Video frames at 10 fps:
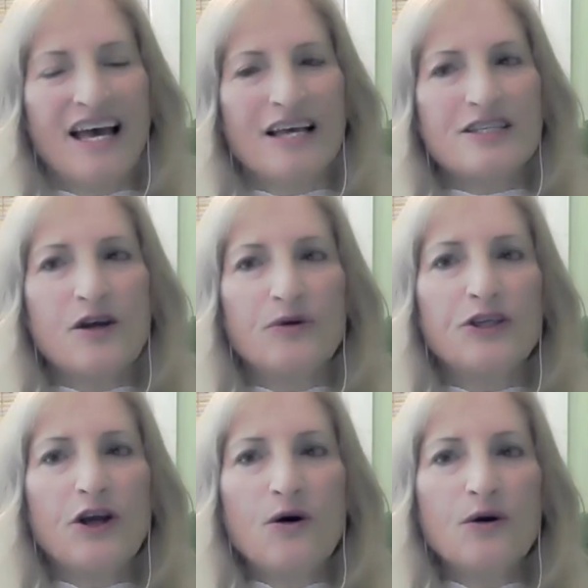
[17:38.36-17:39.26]
So
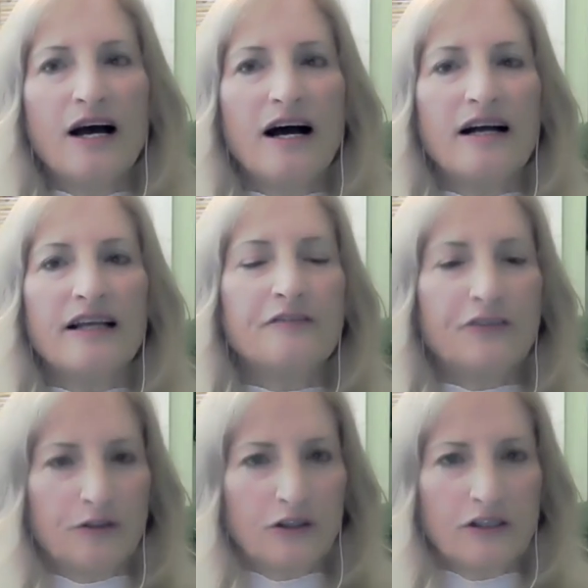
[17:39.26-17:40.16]
yoga,
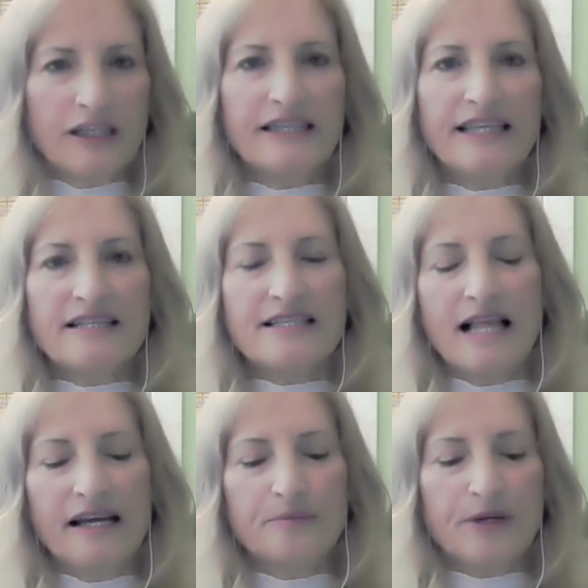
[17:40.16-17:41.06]
if you look at that
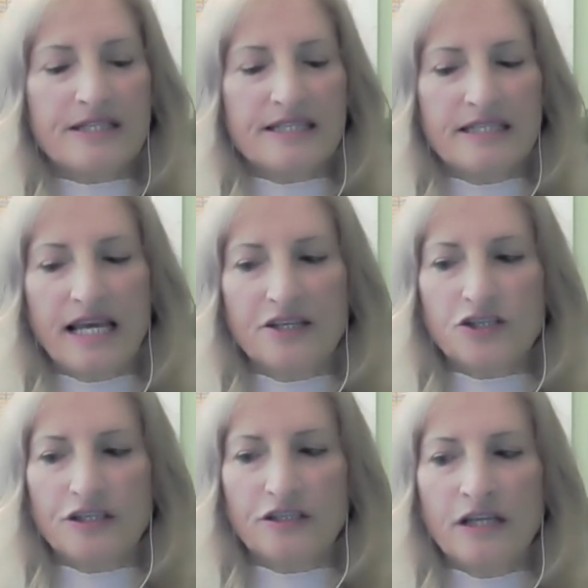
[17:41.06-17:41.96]
slide
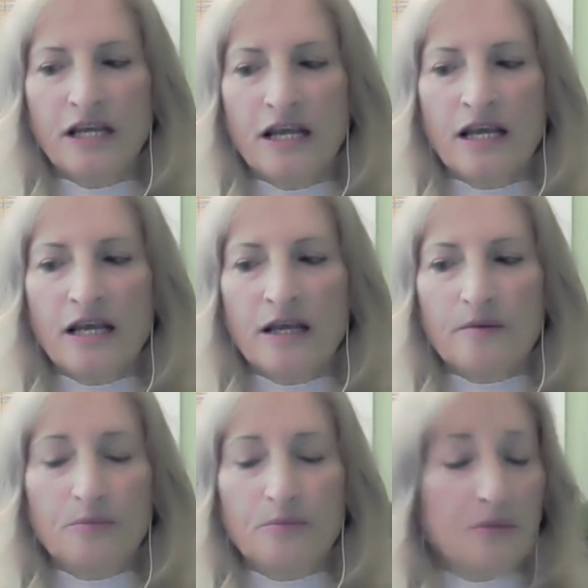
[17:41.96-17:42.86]
presentation,
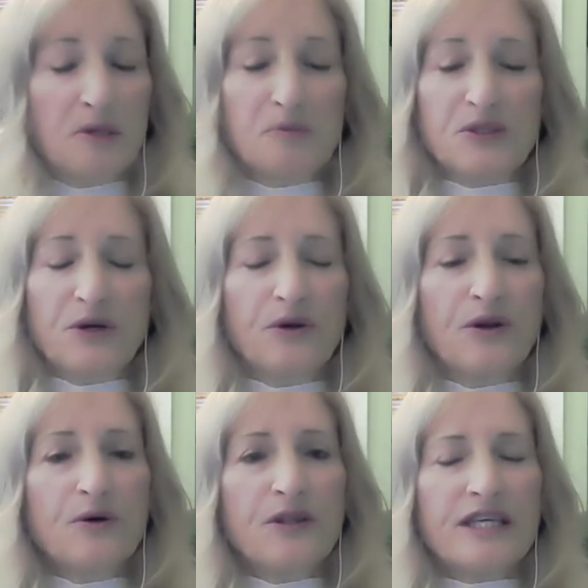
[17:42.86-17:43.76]
many people don't
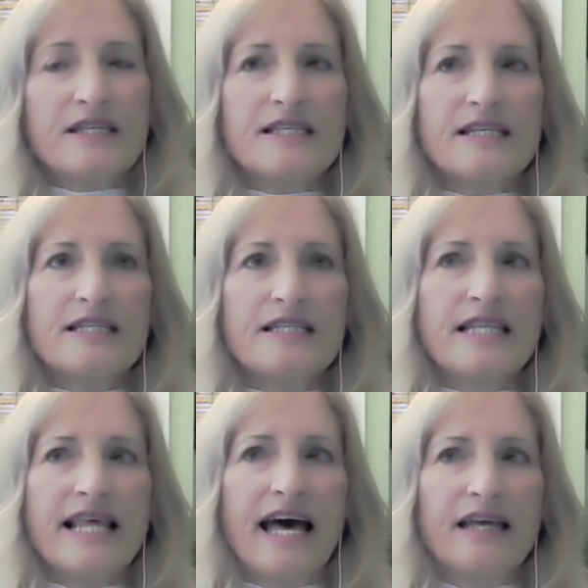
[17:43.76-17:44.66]
know this, is
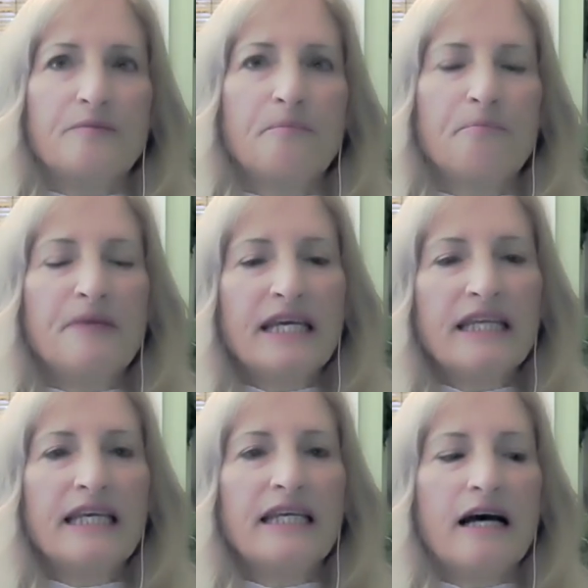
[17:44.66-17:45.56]
that
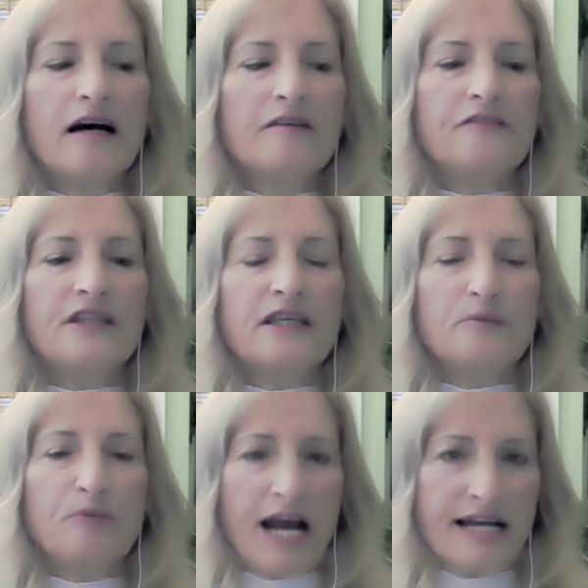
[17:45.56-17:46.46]
many of
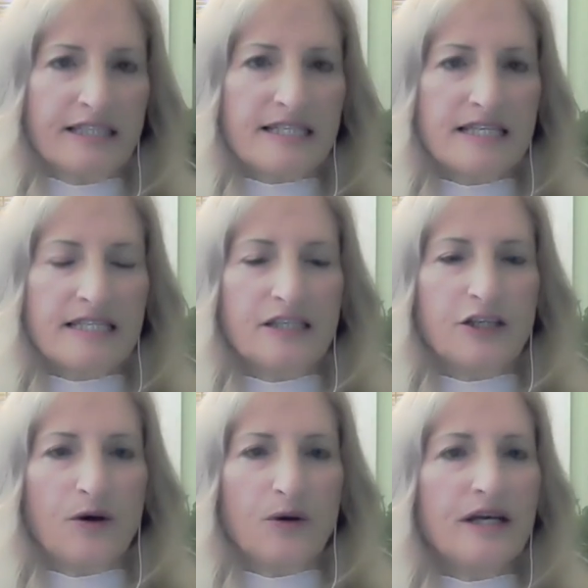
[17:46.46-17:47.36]
the practices in
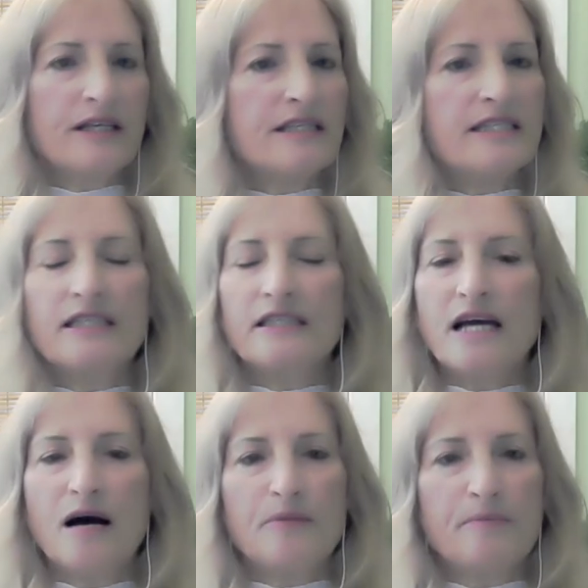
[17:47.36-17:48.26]
yoga didn't
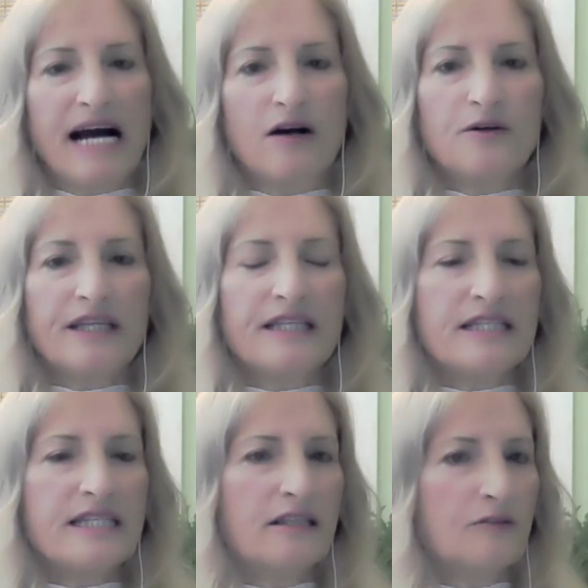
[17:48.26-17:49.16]
come about
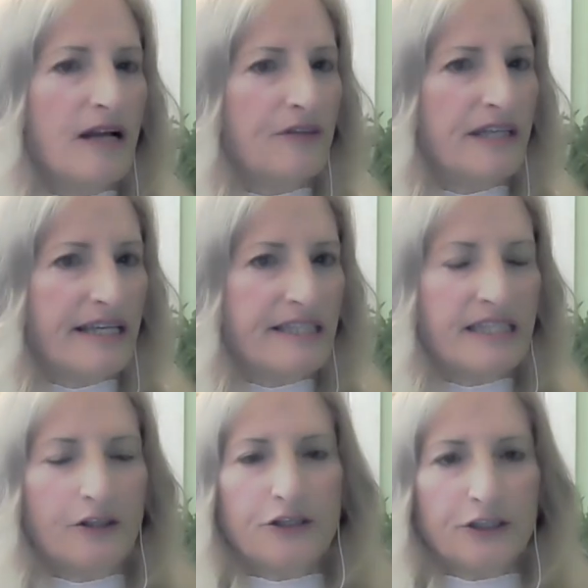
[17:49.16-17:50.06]
until around the
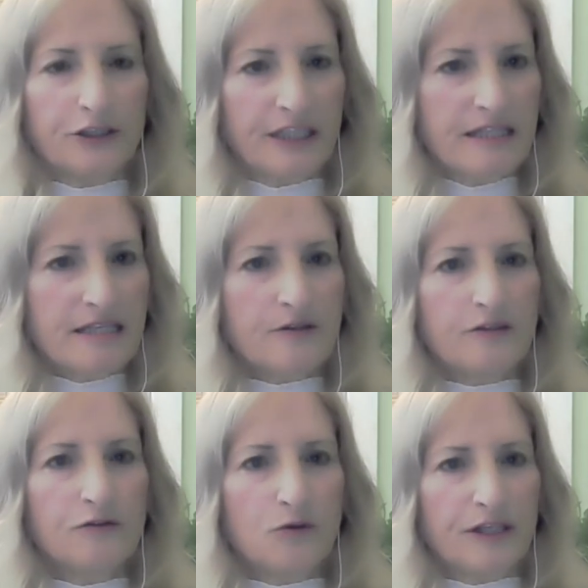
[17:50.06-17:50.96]
1930s
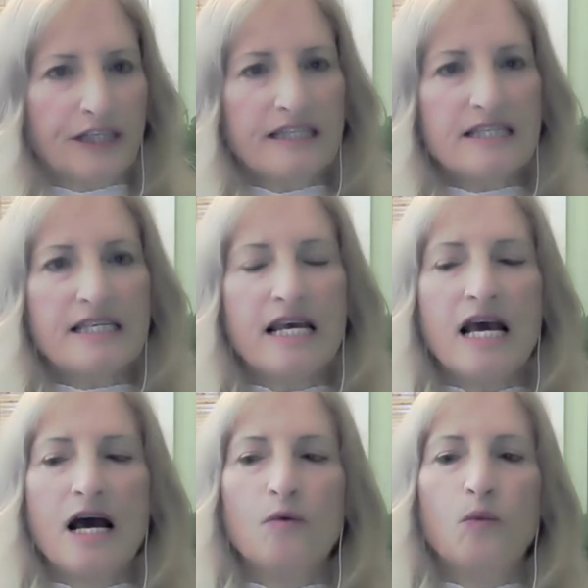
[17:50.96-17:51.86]
or 40s
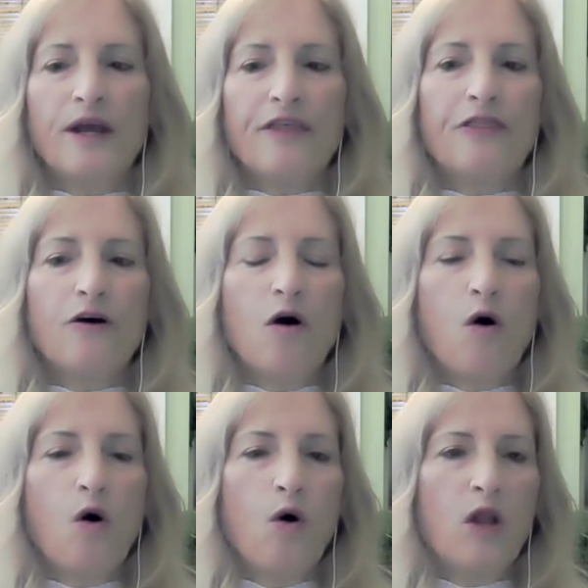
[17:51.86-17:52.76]
with the
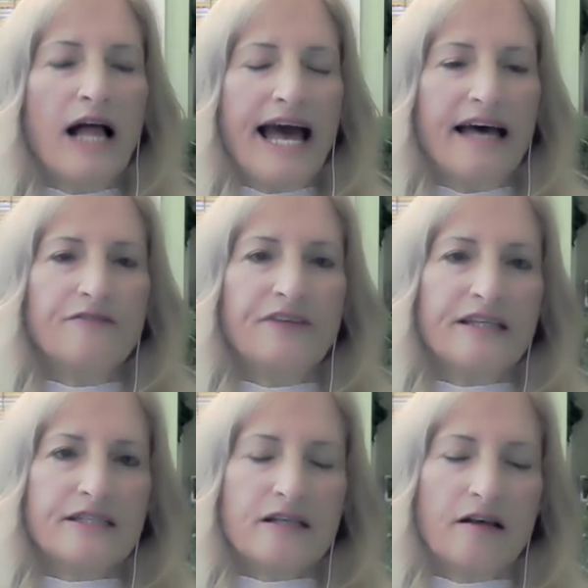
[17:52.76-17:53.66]
whole
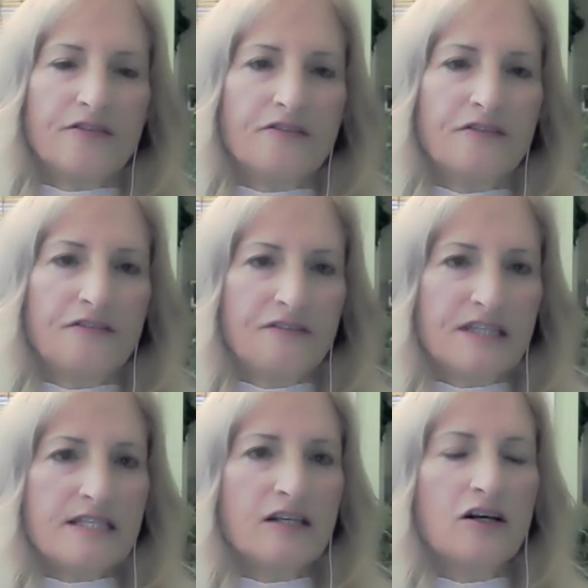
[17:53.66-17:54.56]
advent of the
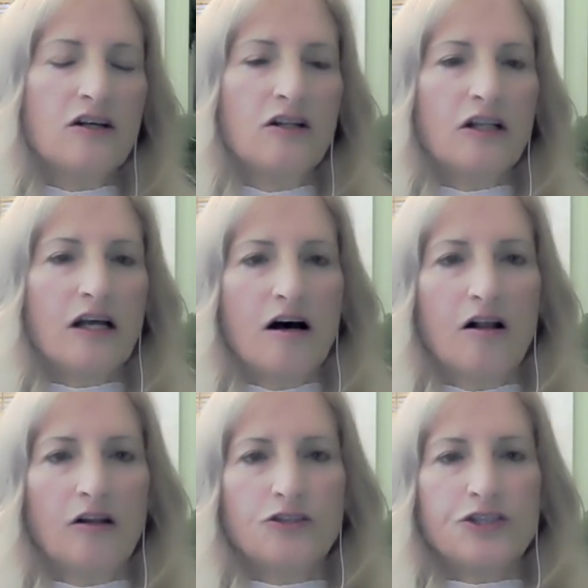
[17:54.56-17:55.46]
physical
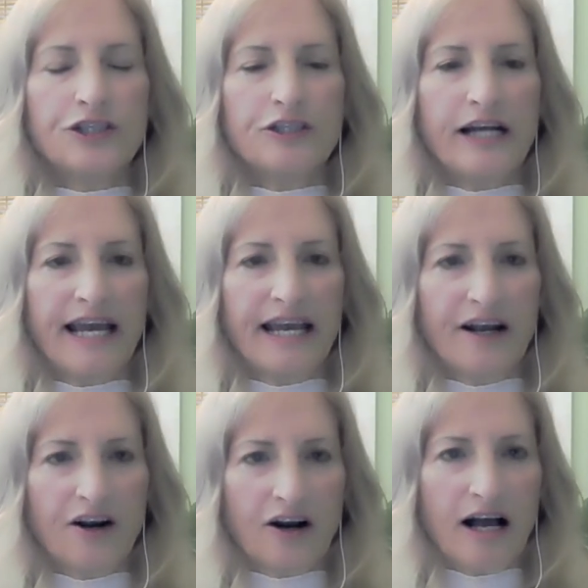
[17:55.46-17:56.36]
culture
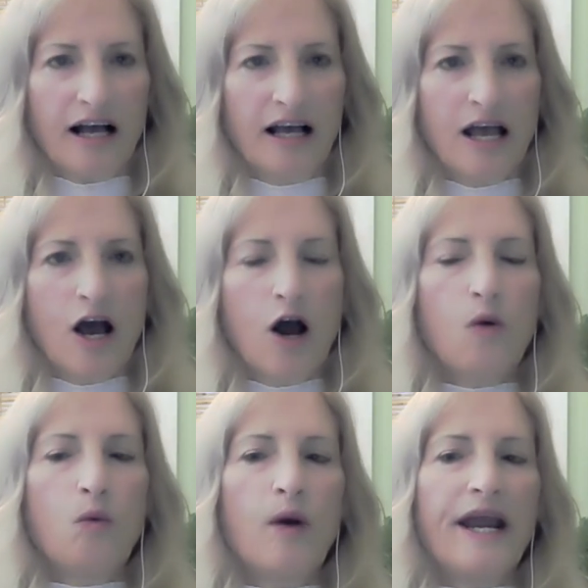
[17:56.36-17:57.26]
era,
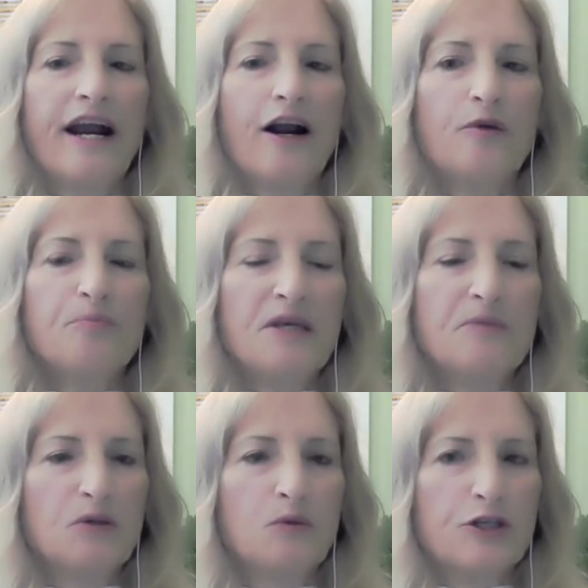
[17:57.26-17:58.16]
where
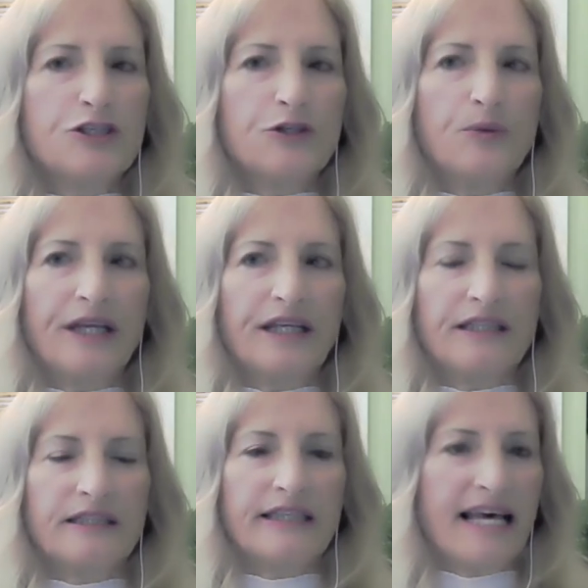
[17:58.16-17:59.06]
people were
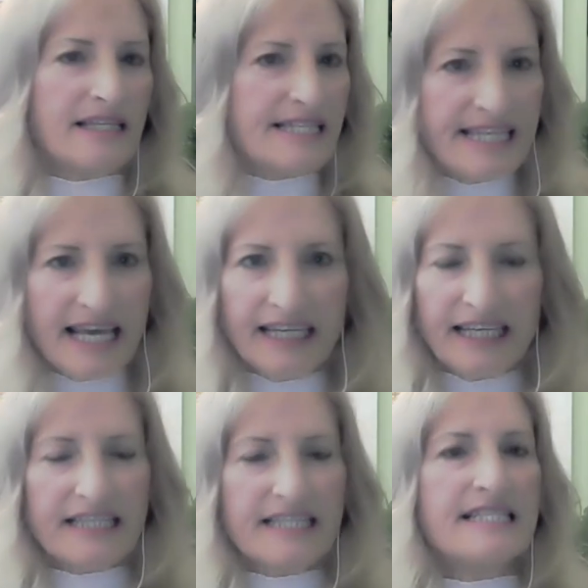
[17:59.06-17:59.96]
doing
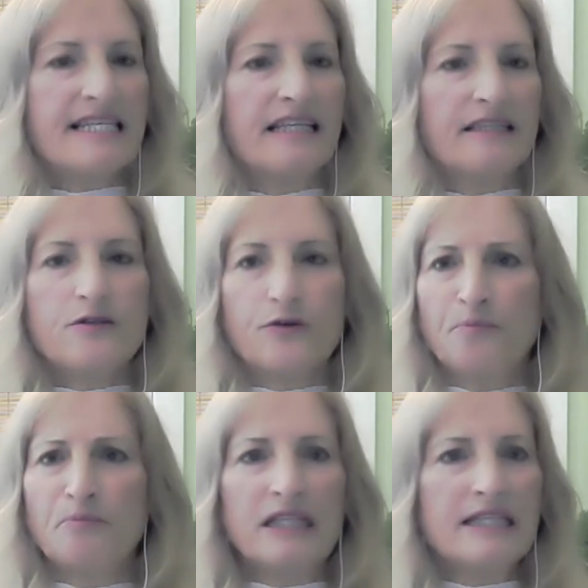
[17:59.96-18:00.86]
calisthenics and sort of
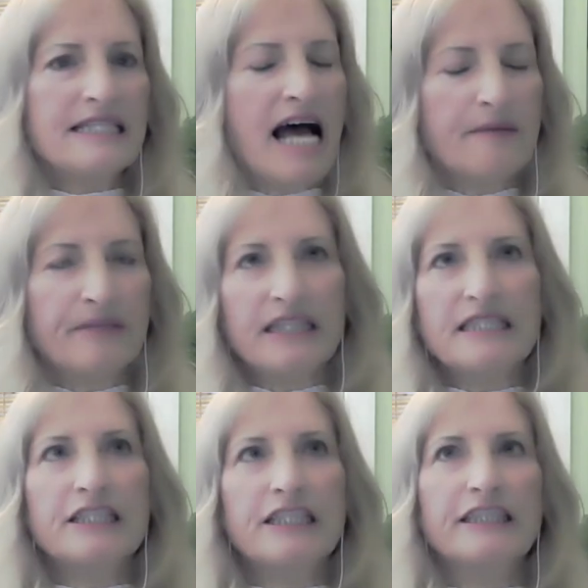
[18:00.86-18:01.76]

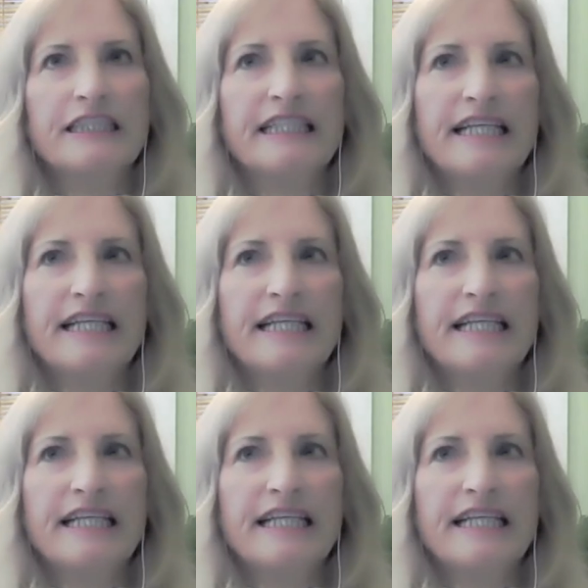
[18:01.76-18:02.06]
military